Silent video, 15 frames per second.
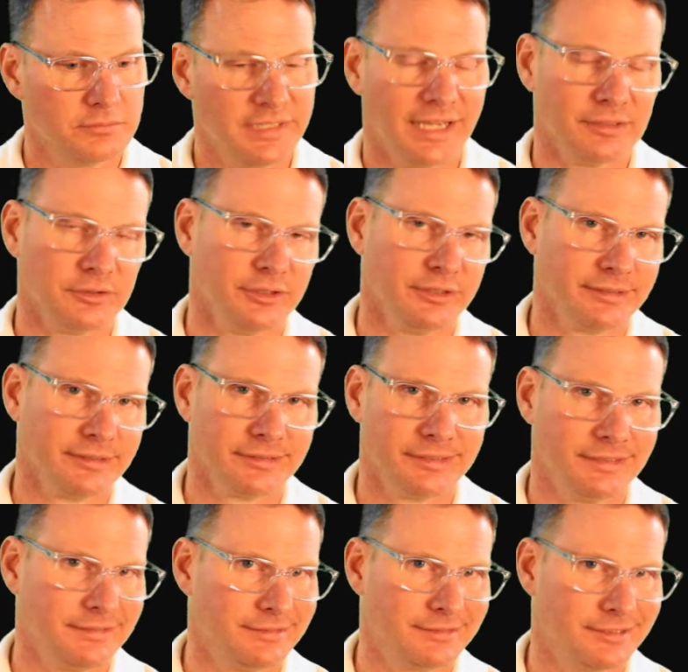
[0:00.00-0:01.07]
Now look,
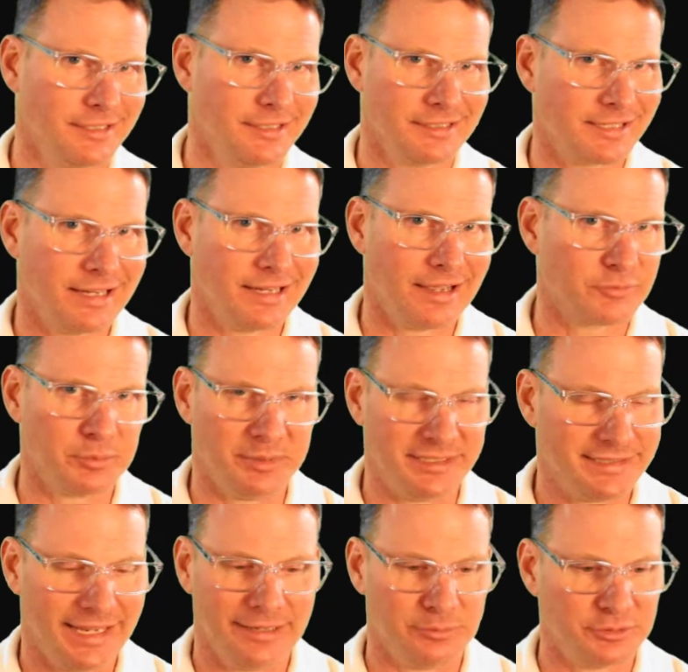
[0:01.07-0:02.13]
it doesn't have to be
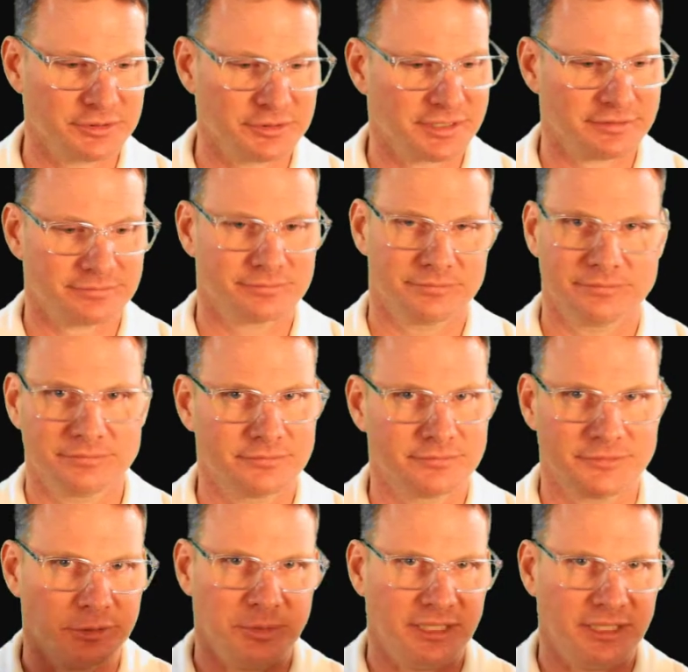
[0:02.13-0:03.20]
tables. It
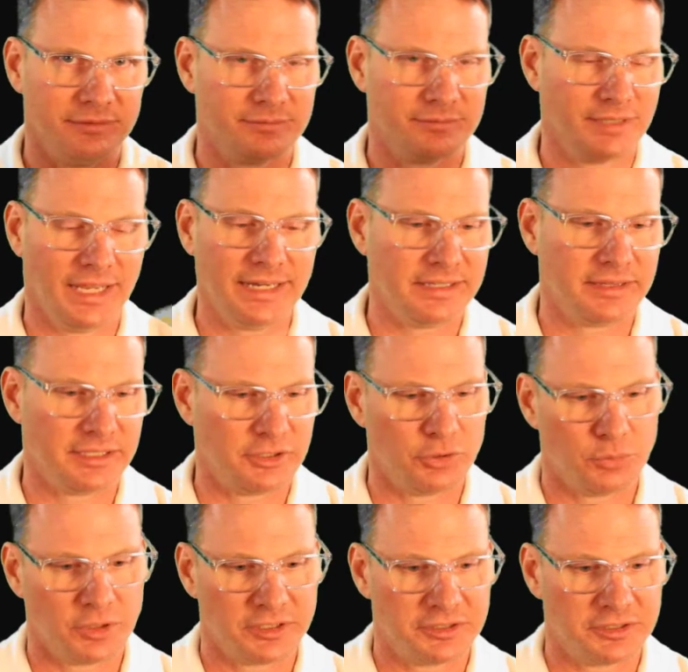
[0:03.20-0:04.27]
could be anything
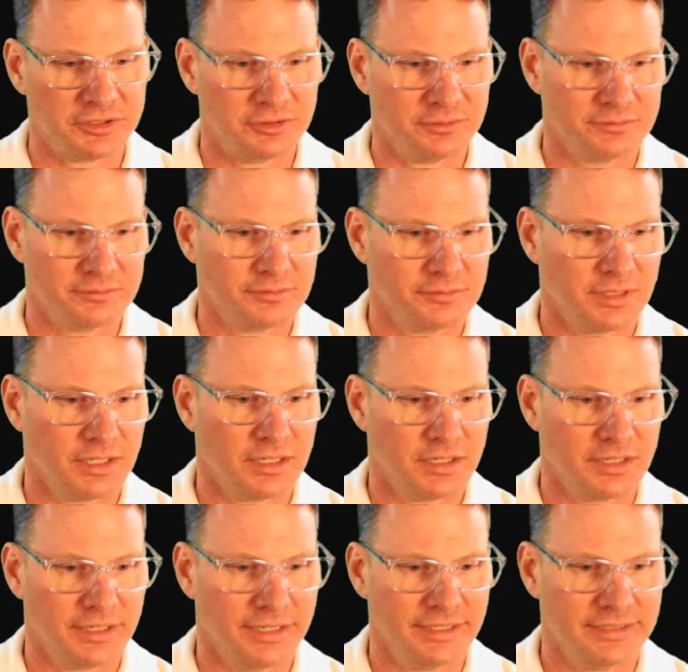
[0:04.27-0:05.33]
you want to do,
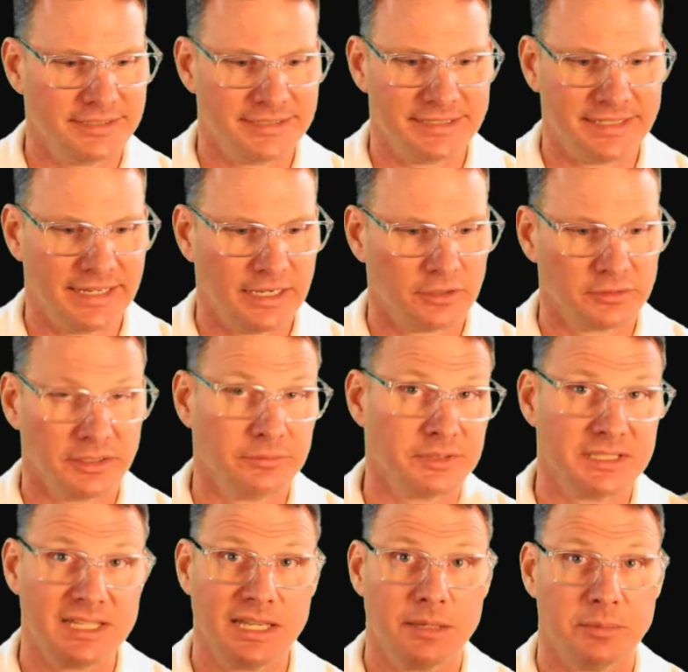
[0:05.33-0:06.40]
uh, any DDL,
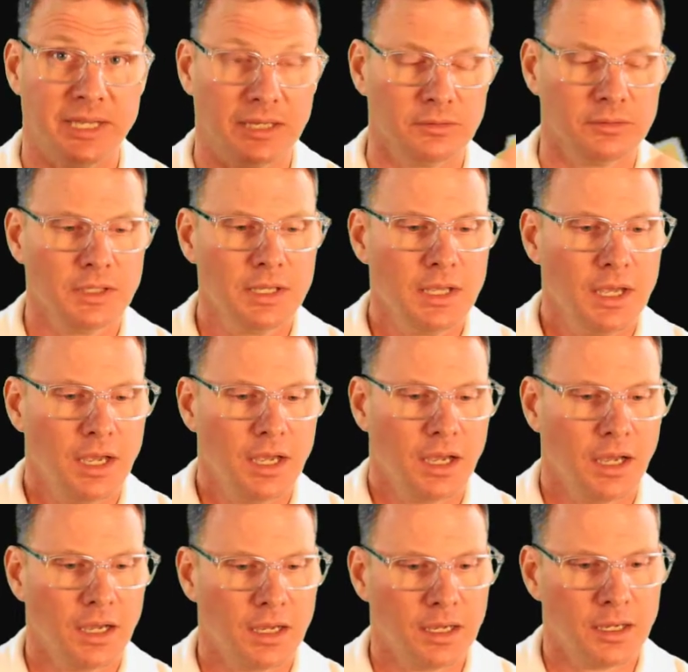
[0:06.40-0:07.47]
even DML.
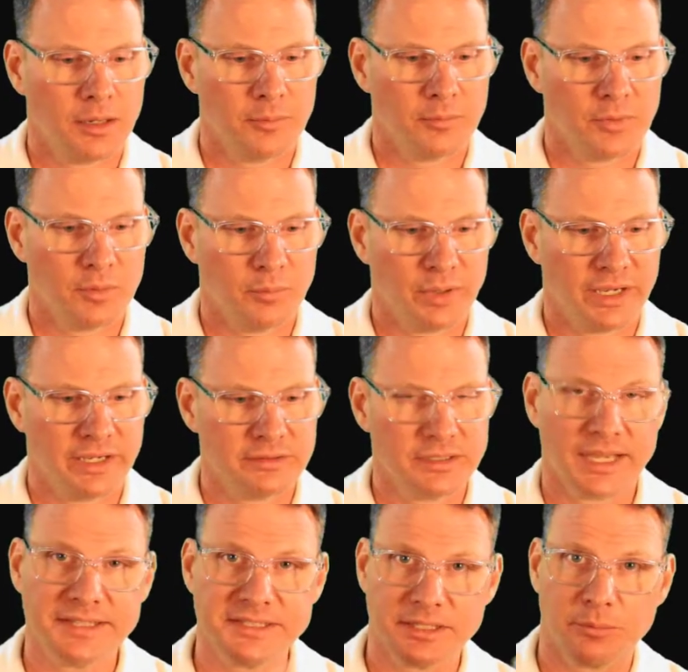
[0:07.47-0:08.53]
Um, but
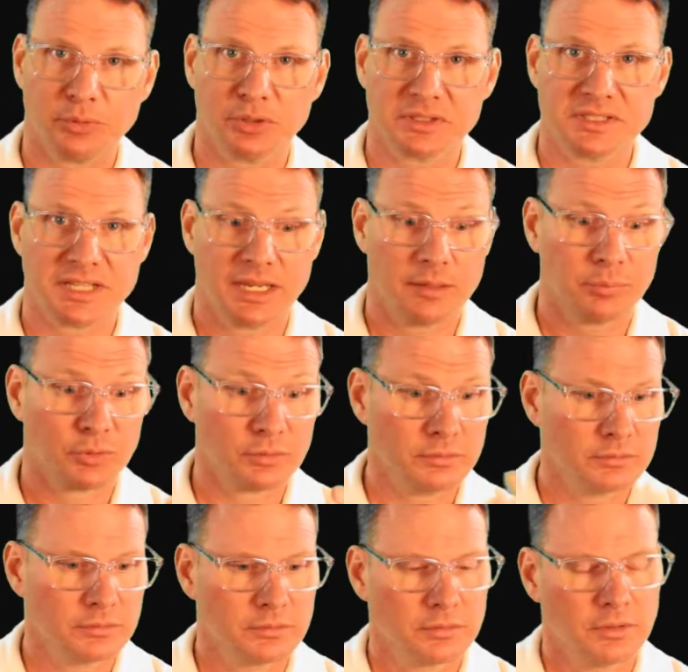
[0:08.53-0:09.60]
nice simple
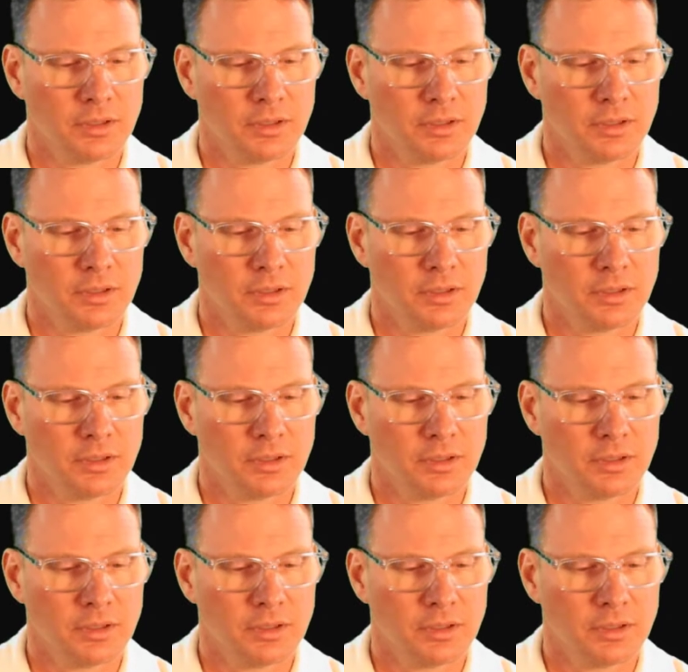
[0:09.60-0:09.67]
example.